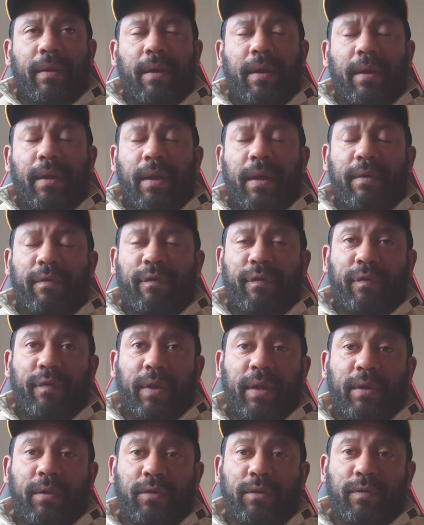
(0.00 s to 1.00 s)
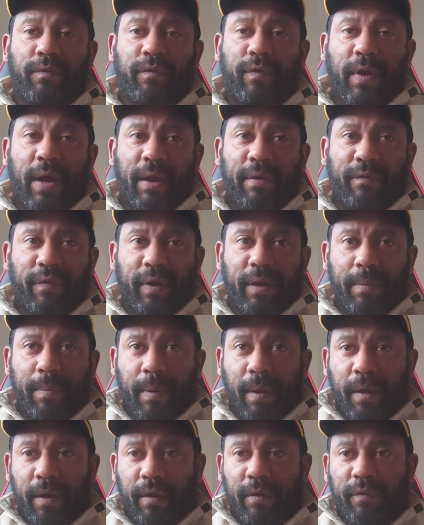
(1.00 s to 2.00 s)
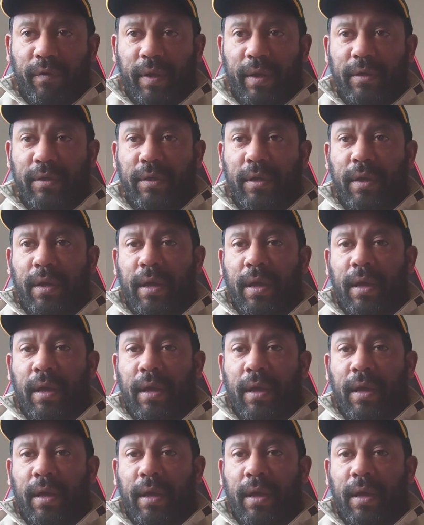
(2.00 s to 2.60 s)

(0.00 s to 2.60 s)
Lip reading: If he doesn't fight Filip Hrgović?